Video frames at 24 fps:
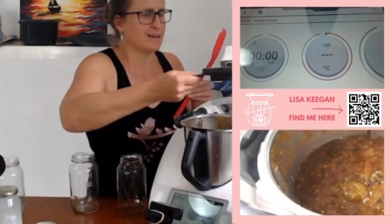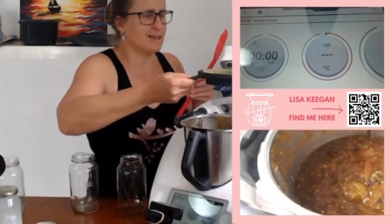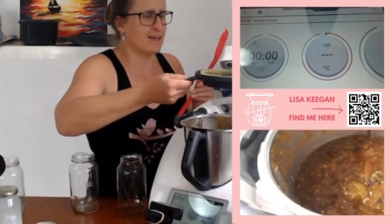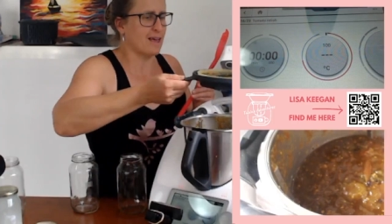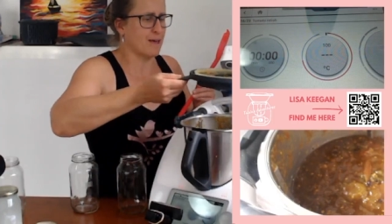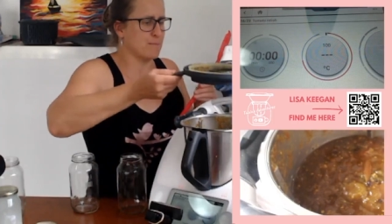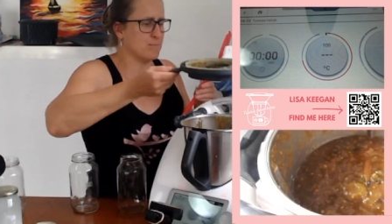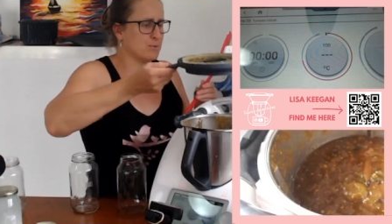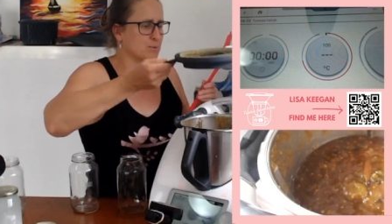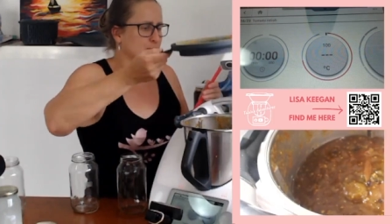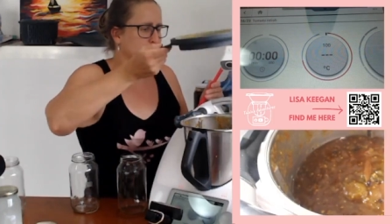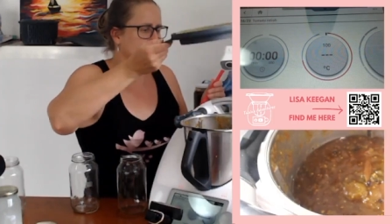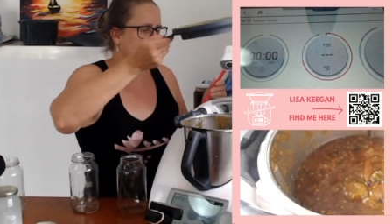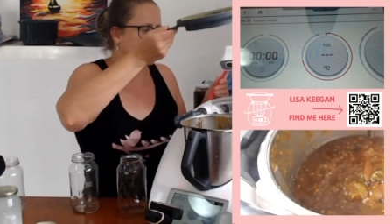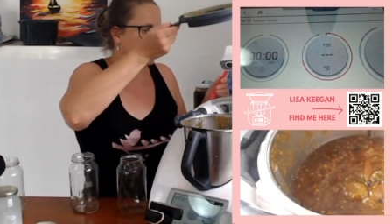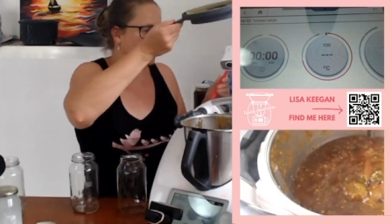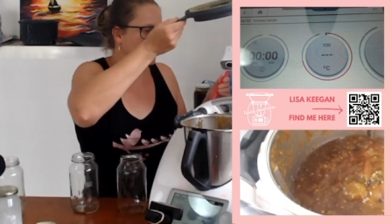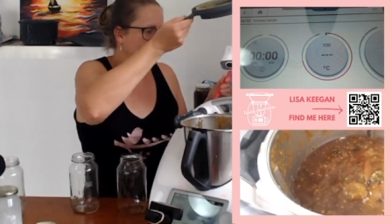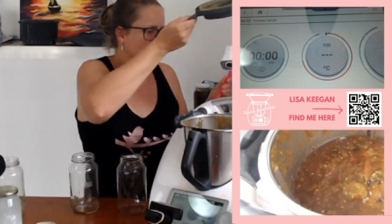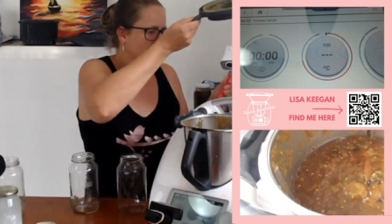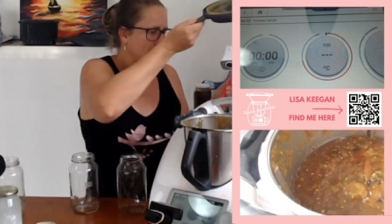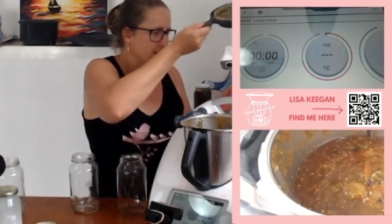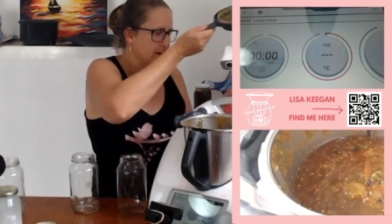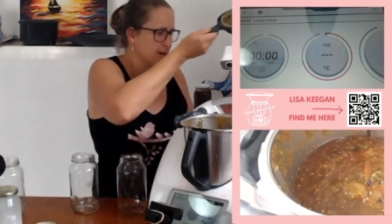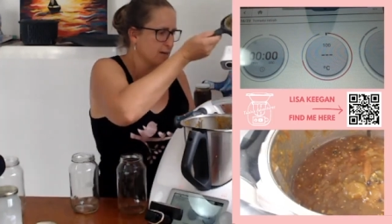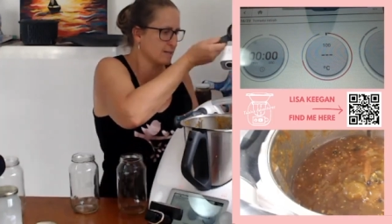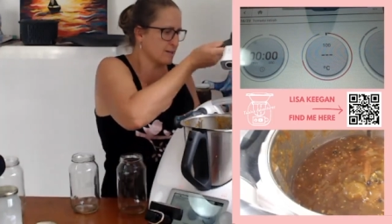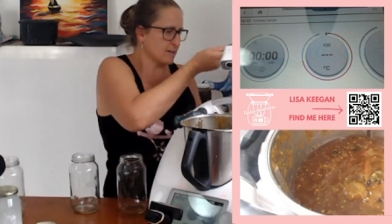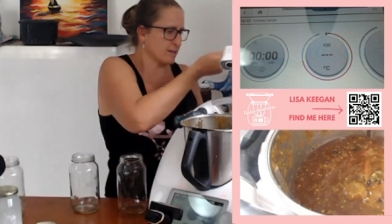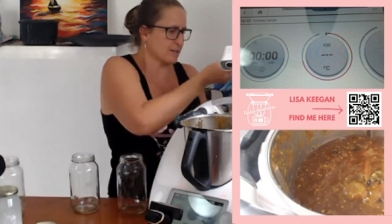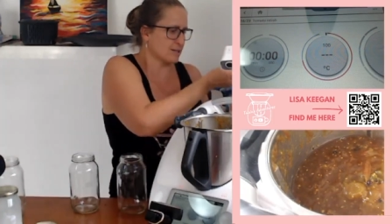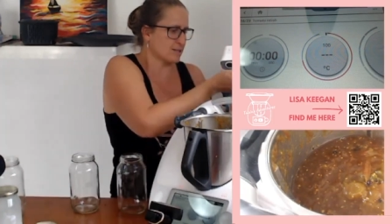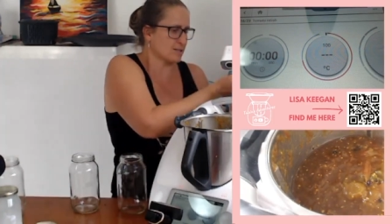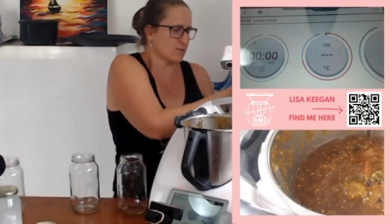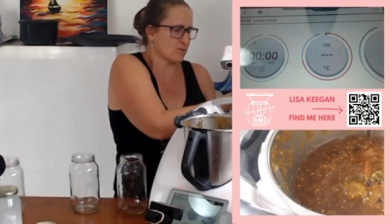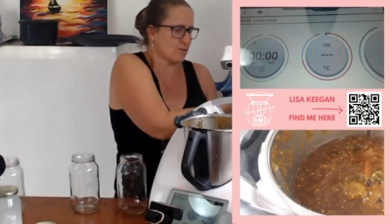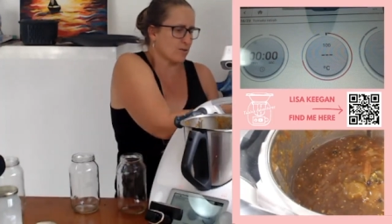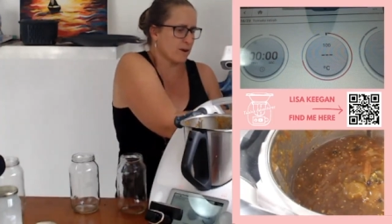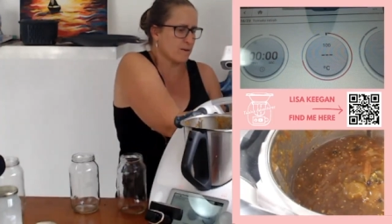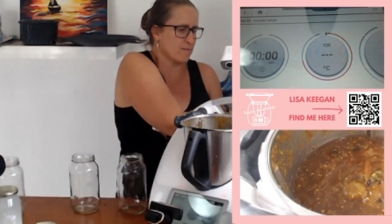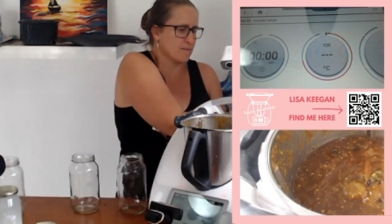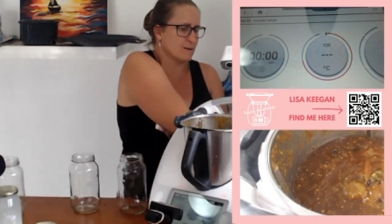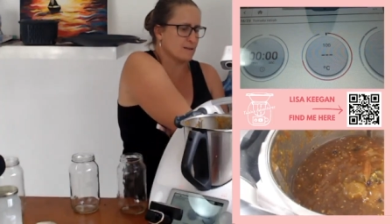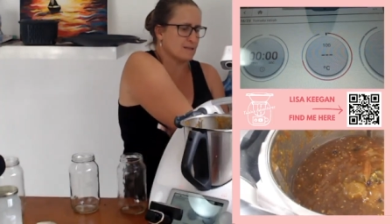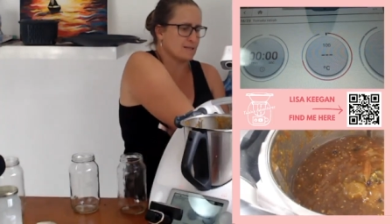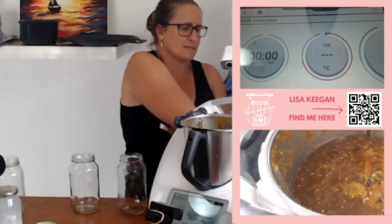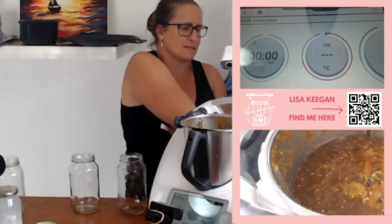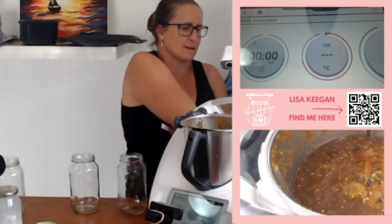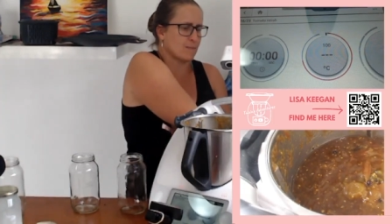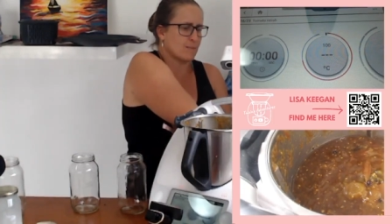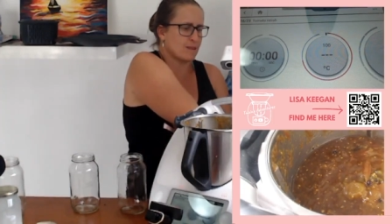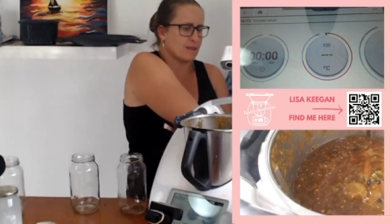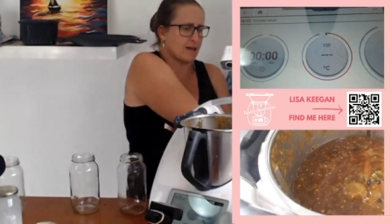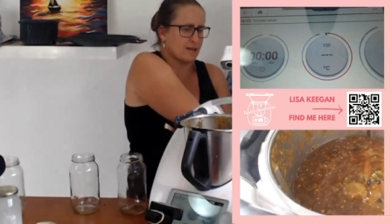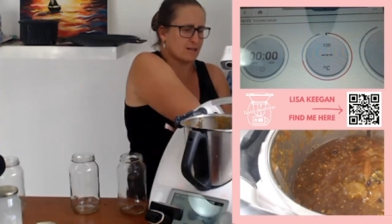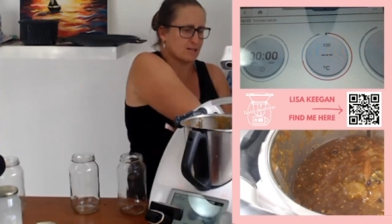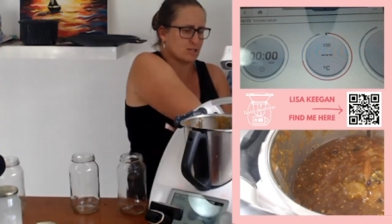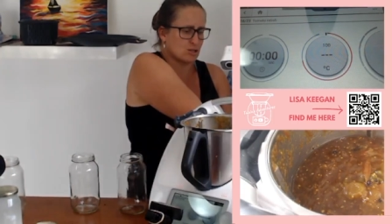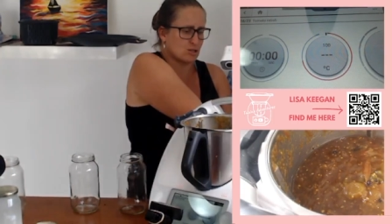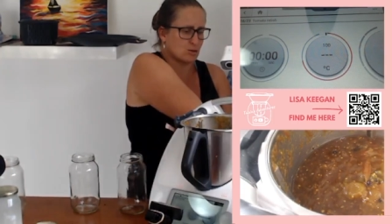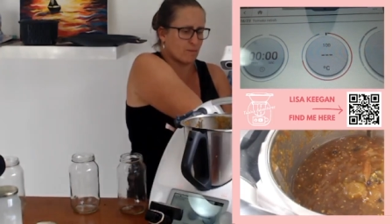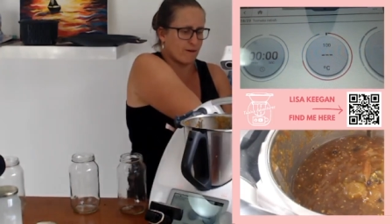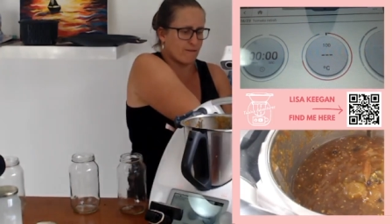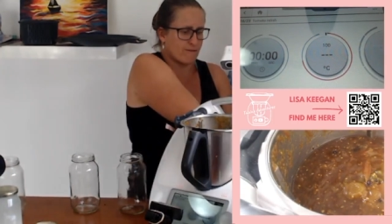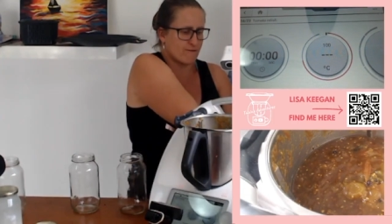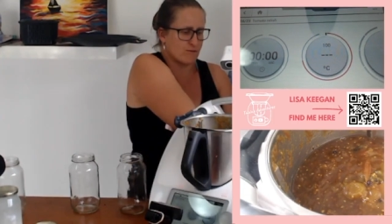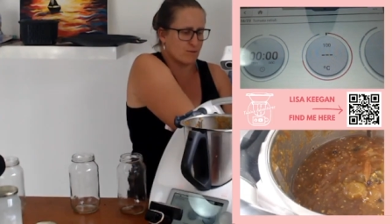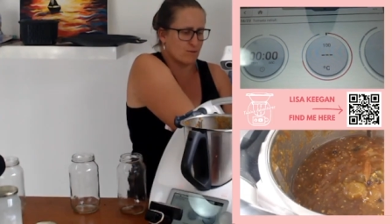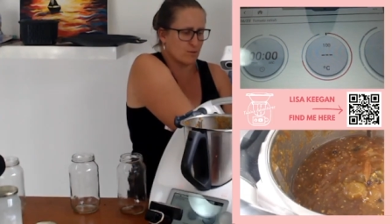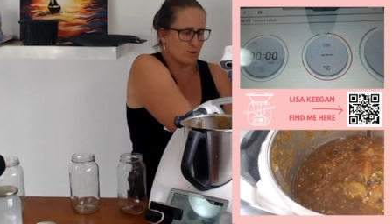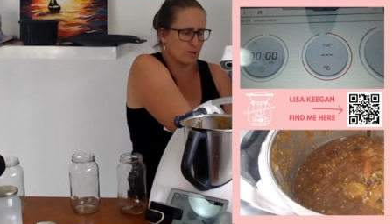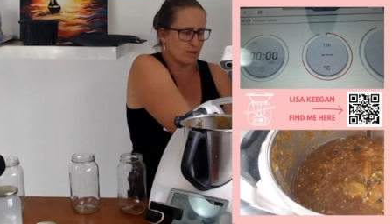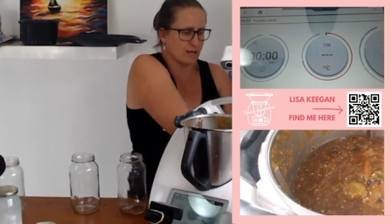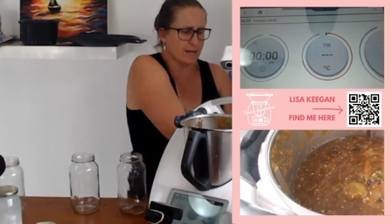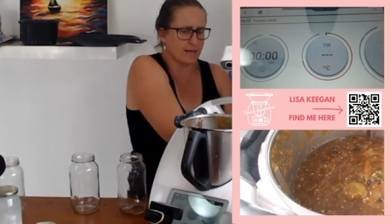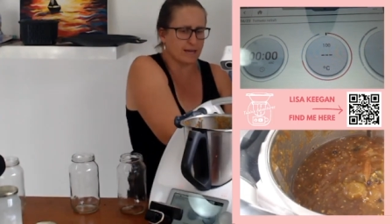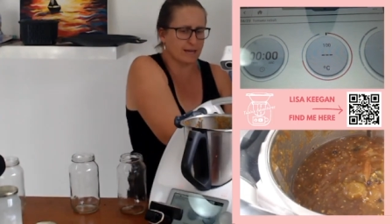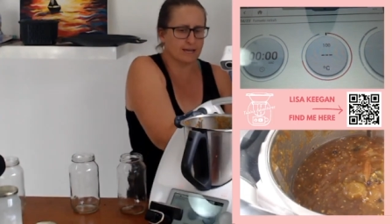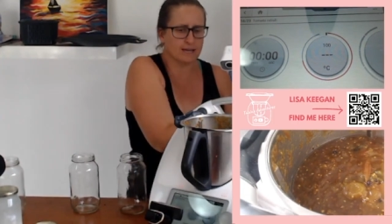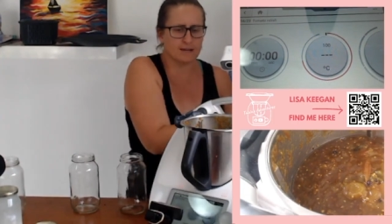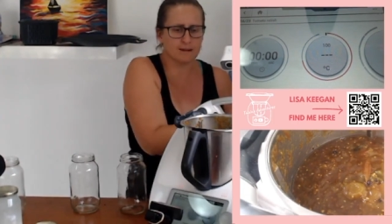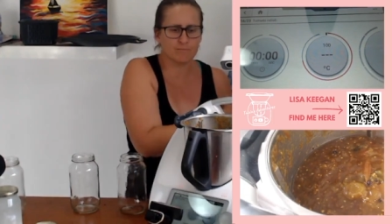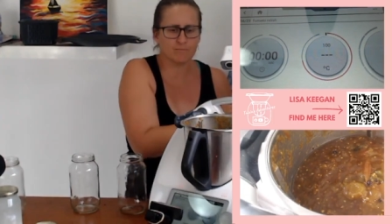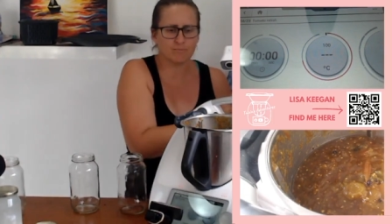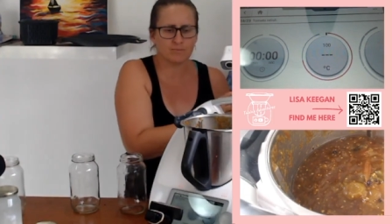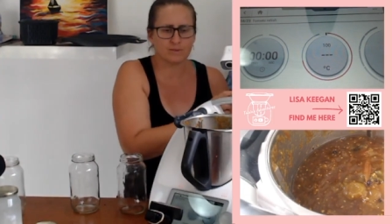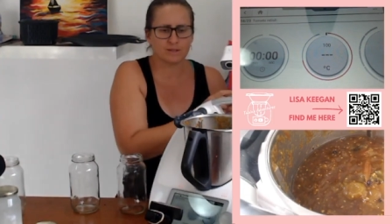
and put that aside. I can scrape in some of that to my food later,